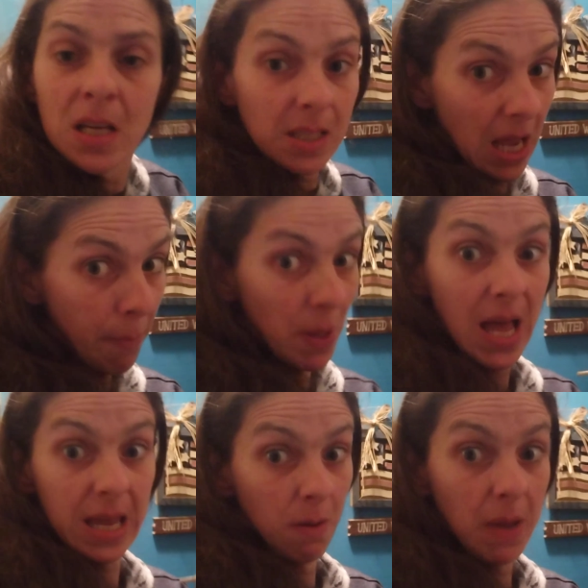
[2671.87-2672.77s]
Stop
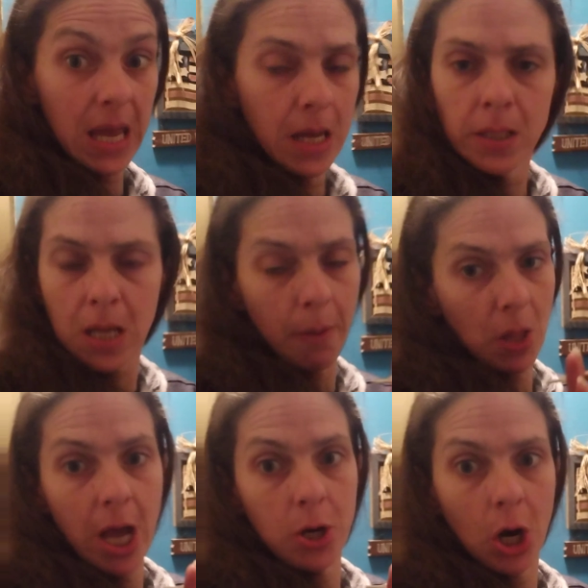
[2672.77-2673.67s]
lying to me. Stop
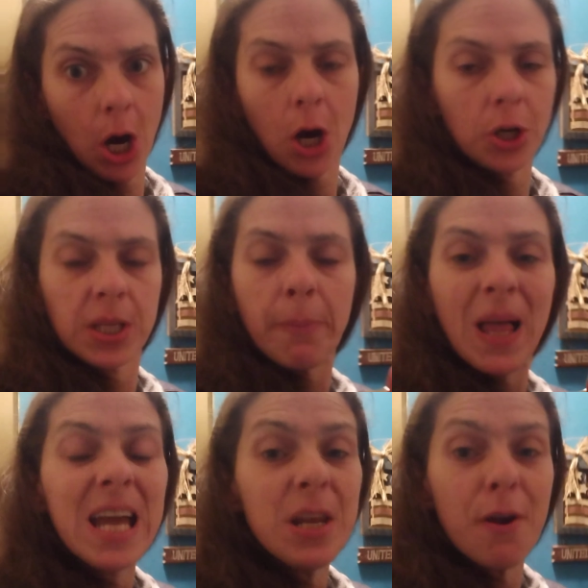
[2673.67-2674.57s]
lying to her. Stop
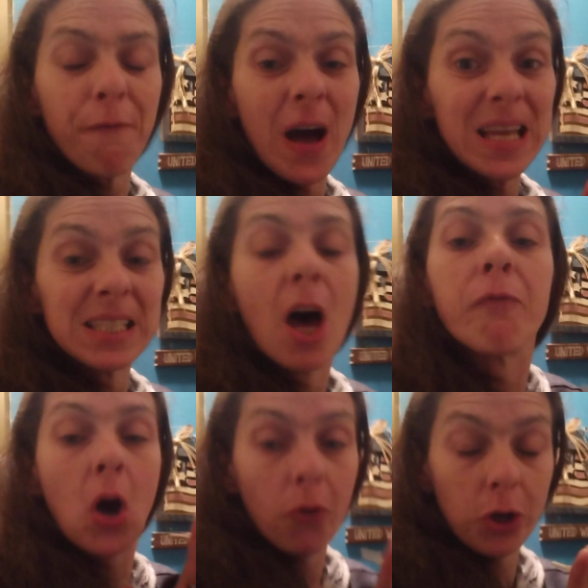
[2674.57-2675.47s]
lying to your fucking
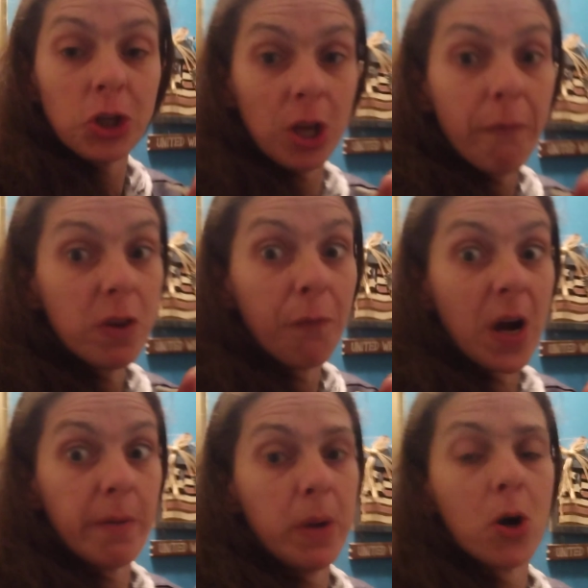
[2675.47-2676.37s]
self. Go look yourself in the
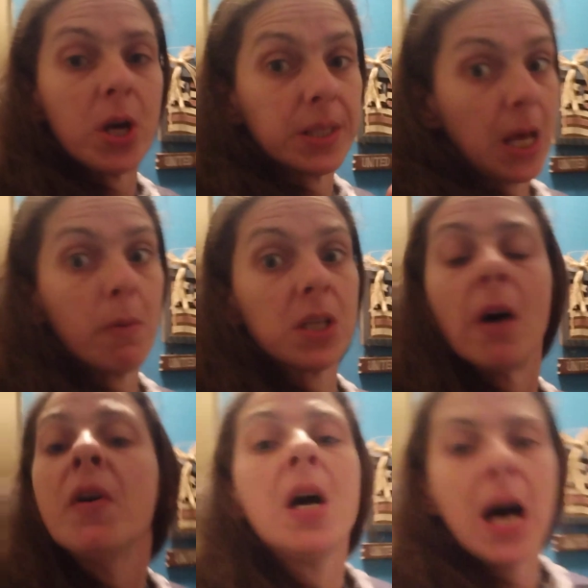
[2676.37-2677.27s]
fucking mirror and tell
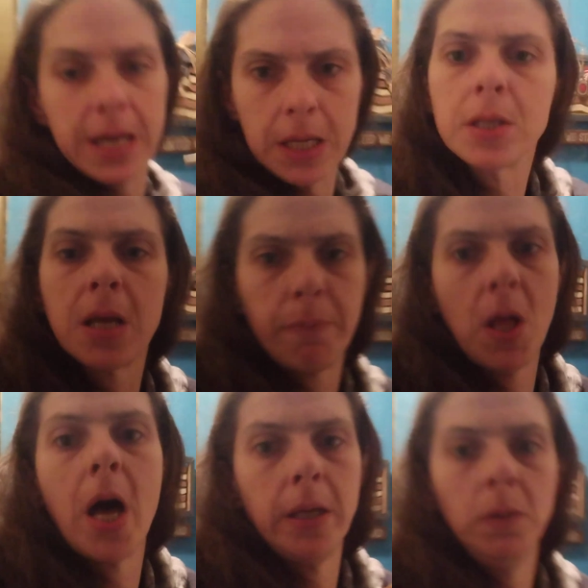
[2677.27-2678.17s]
yourself, I need to stop
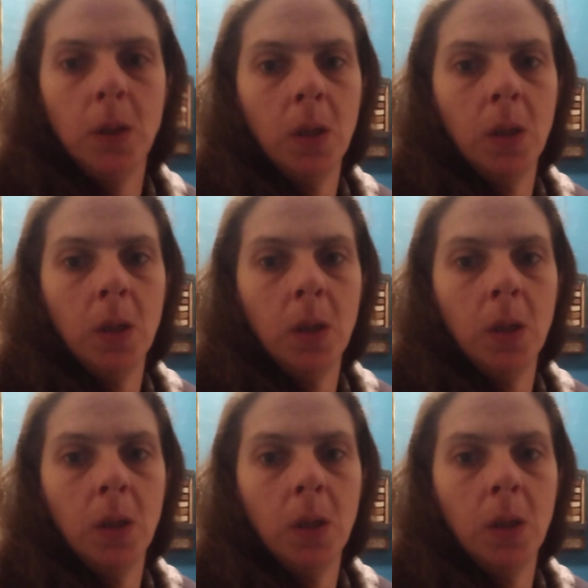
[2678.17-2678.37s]
lying.